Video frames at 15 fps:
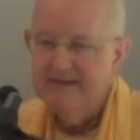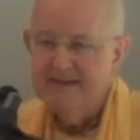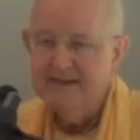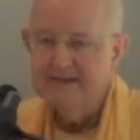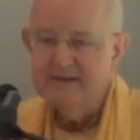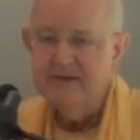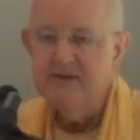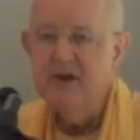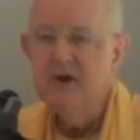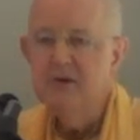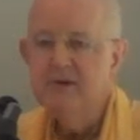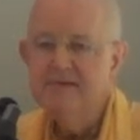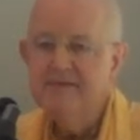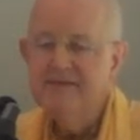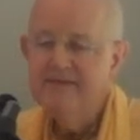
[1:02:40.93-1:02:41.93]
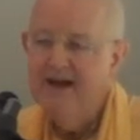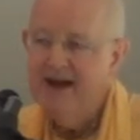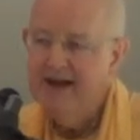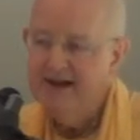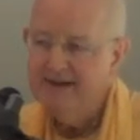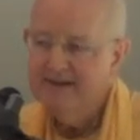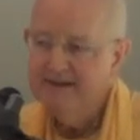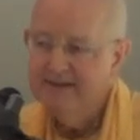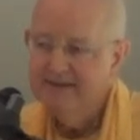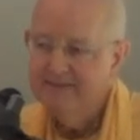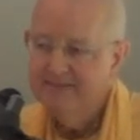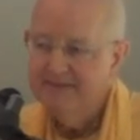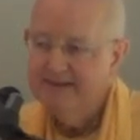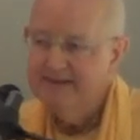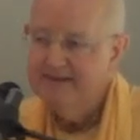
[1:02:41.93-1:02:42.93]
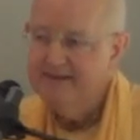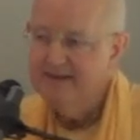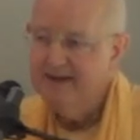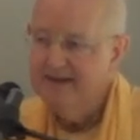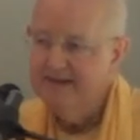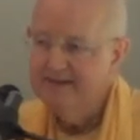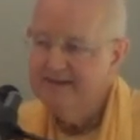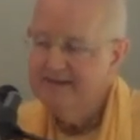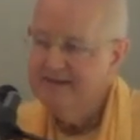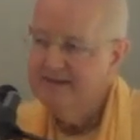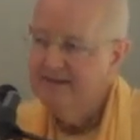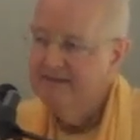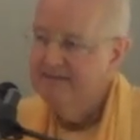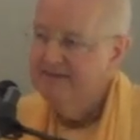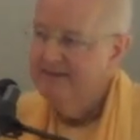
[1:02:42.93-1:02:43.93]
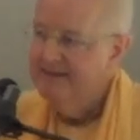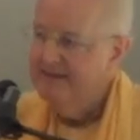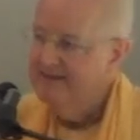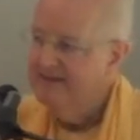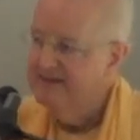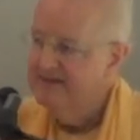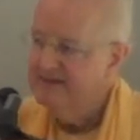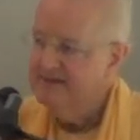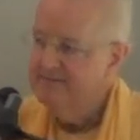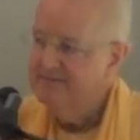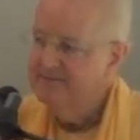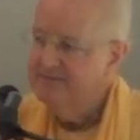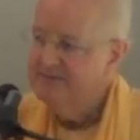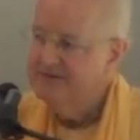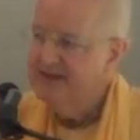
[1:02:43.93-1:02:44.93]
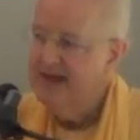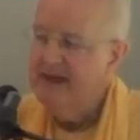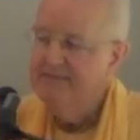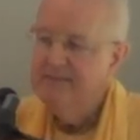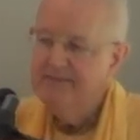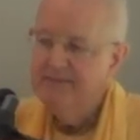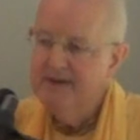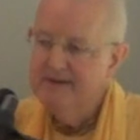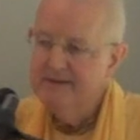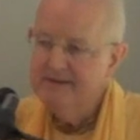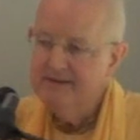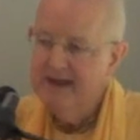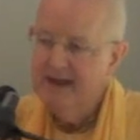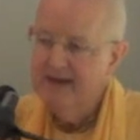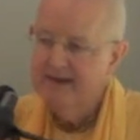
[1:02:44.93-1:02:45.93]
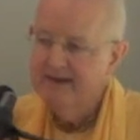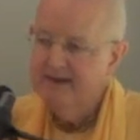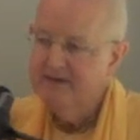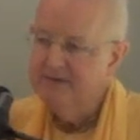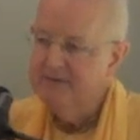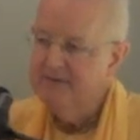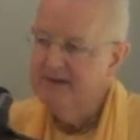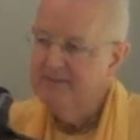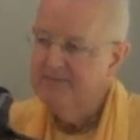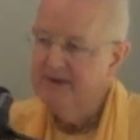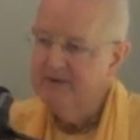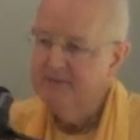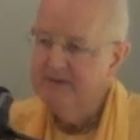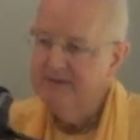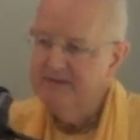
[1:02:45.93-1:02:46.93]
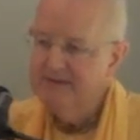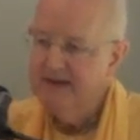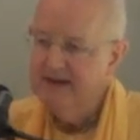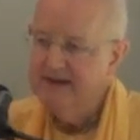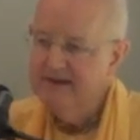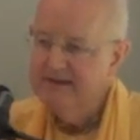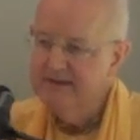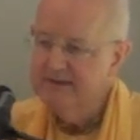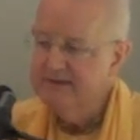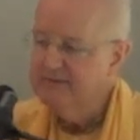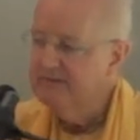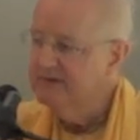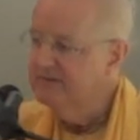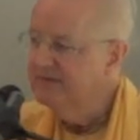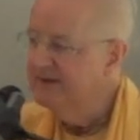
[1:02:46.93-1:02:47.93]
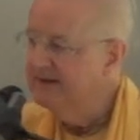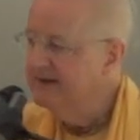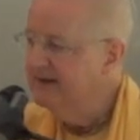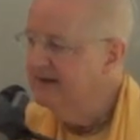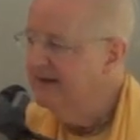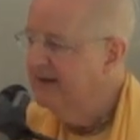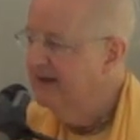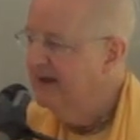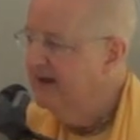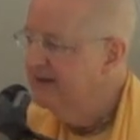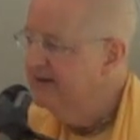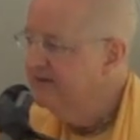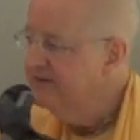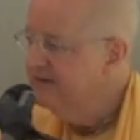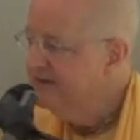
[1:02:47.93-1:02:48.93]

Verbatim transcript: it's a known fact in science this same empiric data is read by one scientist one way, another